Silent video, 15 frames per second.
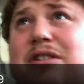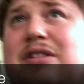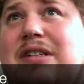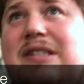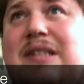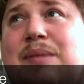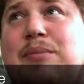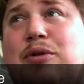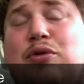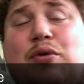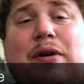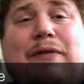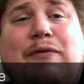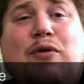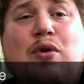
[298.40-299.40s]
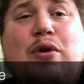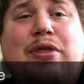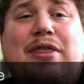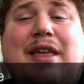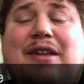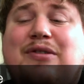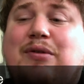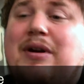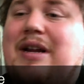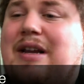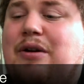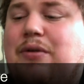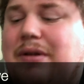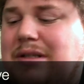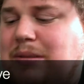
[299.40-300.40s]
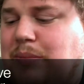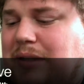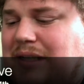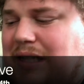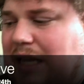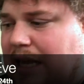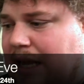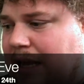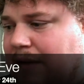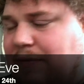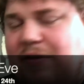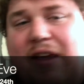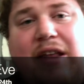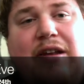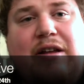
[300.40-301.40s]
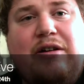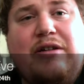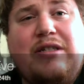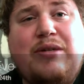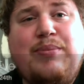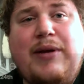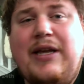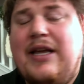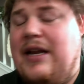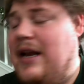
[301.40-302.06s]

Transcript: December 24th. That's right, Christmas Eve, technically speaking.